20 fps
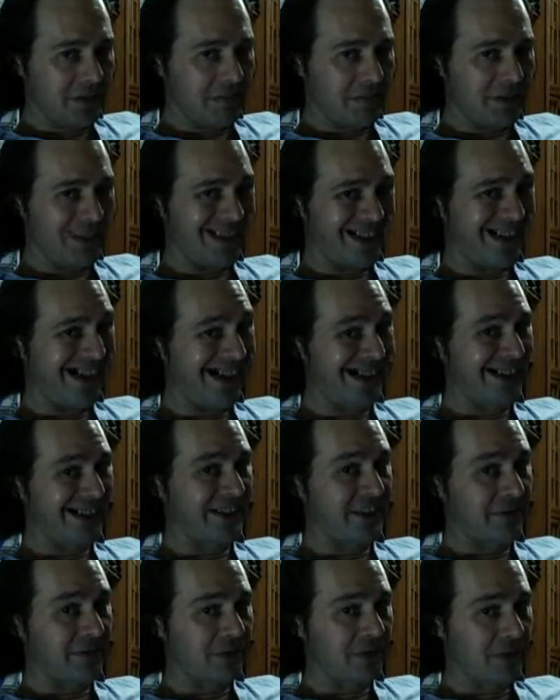meaning I
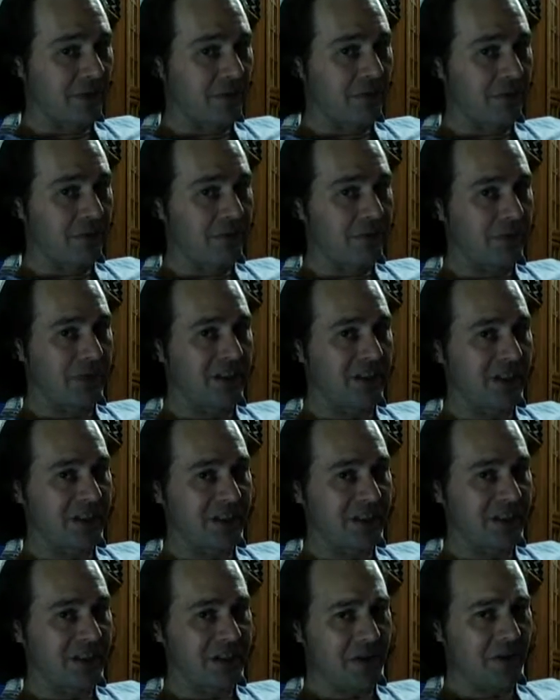don't know when it
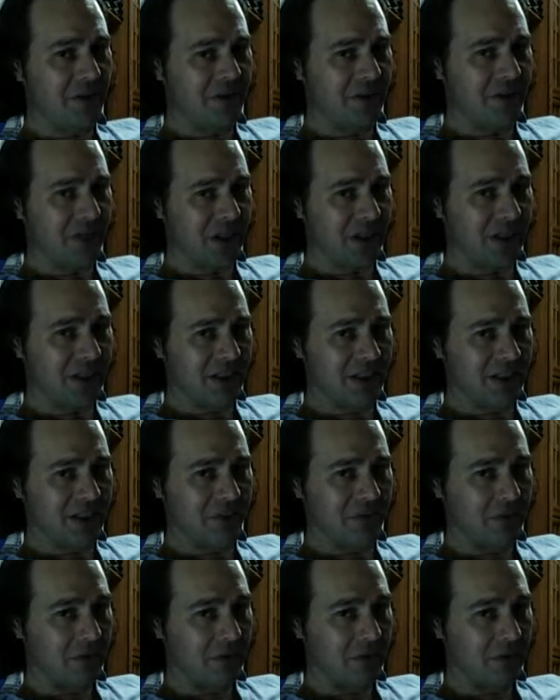is going to end,